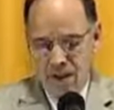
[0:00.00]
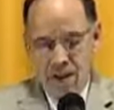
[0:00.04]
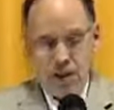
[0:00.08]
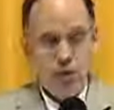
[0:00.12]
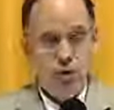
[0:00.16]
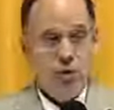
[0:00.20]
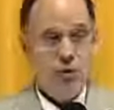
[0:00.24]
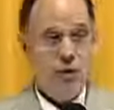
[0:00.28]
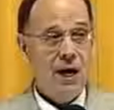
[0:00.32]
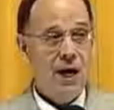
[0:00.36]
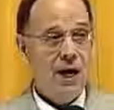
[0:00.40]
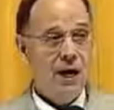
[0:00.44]
The
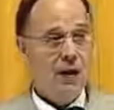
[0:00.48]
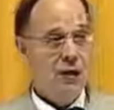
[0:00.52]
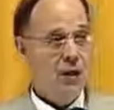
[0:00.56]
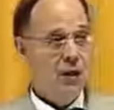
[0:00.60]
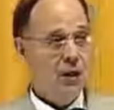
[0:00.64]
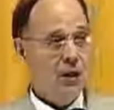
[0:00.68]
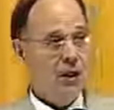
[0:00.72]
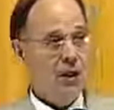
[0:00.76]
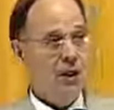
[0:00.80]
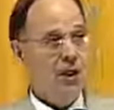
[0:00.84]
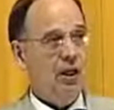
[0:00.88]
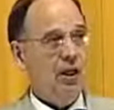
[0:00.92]

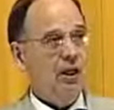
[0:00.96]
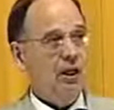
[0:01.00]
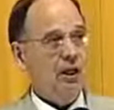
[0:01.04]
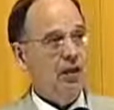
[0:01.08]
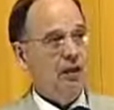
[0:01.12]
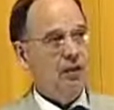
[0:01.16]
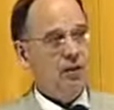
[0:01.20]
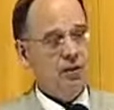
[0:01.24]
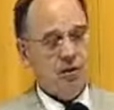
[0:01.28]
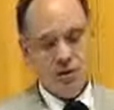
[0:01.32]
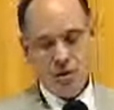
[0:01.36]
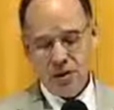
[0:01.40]
tragedy
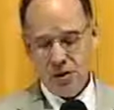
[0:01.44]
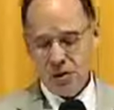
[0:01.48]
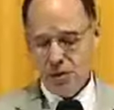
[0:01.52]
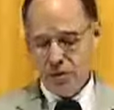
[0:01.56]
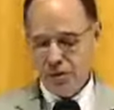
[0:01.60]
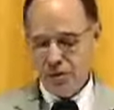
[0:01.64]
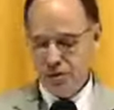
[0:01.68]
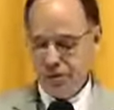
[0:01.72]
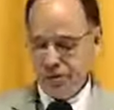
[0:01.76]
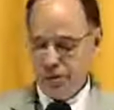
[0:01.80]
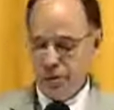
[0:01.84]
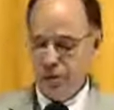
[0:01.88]
is
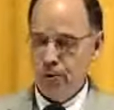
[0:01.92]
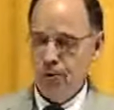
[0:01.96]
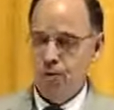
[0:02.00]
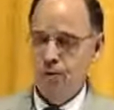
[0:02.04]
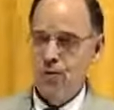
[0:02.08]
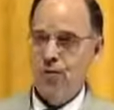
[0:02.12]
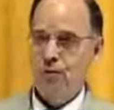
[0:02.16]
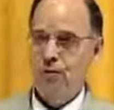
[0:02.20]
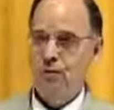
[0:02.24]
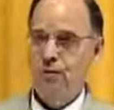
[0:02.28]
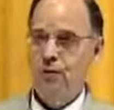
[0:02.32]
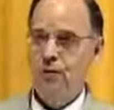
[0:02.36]
the
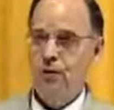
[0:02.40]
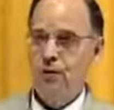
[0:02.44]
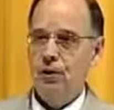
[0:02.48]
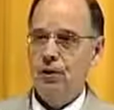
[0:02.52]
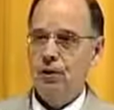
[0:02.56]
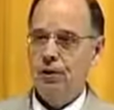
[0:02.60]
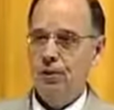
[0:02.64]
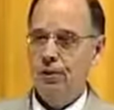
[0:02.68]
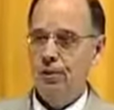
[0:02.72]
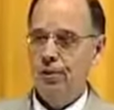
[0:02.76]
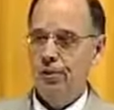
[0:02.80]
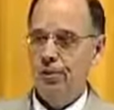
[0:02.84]
fruits of
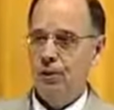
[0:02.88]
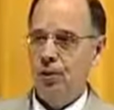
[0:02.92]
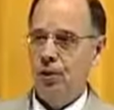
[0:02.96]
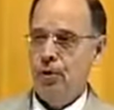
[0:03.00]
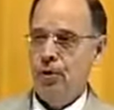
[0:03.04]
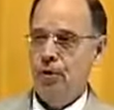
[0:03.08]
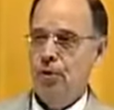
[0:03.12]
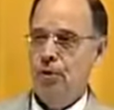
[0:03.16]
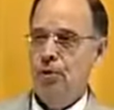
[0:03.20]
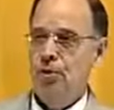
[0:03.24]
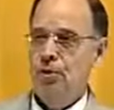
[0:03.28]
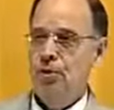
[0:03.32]
this
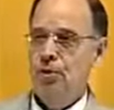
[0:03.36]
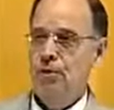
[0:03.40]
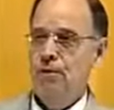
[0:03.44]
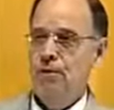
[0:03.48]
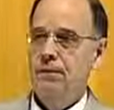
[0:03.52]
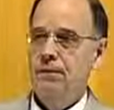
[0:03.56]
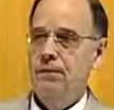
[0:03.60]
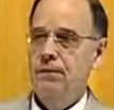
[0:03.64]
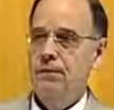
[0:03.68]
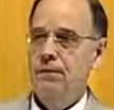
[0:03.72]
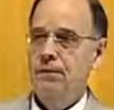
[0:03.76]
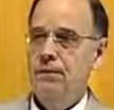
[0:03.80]
approach
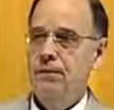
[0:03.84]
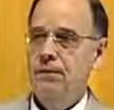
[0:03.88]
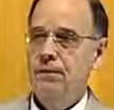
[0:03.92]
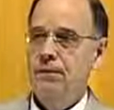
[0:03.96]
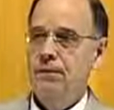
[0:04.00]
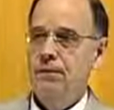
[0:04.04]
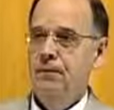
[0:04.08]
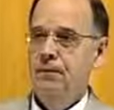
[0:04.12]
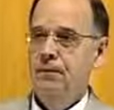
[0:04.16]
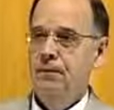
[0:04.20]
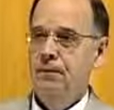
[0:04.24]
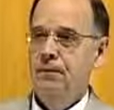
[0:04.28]

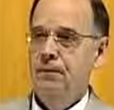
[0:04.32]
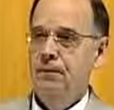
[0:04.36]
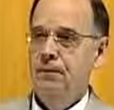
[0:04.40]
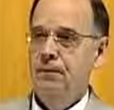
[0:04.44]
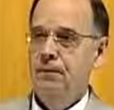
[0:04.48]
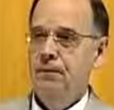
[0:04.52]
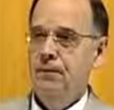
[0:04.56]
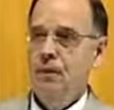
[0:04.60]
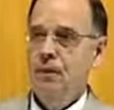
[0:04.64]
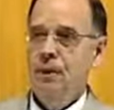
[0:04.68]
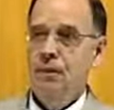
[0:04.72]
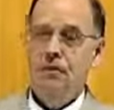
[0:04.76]

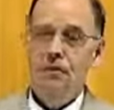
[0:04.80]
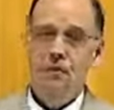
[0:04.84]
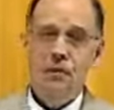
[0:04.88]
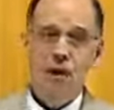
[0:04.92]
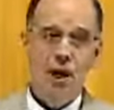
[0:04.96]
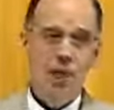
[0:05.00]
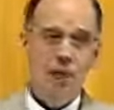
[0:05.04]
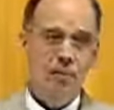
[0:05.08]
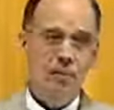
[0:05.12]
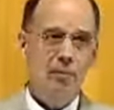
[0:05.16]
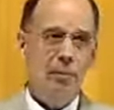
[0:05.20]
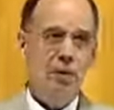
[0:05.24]
have
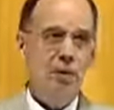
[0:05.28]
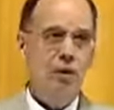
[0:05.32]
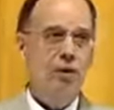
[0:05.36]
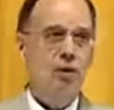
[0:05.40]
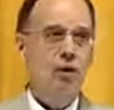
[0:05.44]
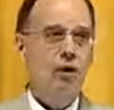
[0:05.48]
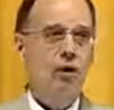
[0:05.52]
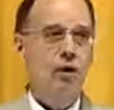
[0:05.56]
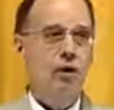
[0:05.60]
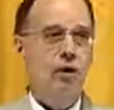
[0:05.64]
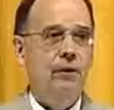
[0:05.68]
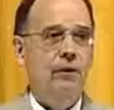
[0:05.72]
not been
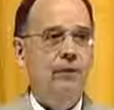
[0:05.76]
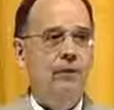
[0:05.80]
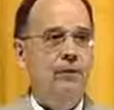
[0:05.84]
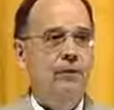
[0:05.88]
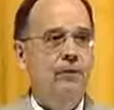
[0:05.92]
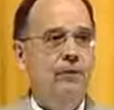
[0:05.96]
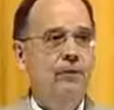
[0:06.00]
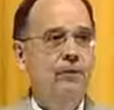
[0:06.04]
good.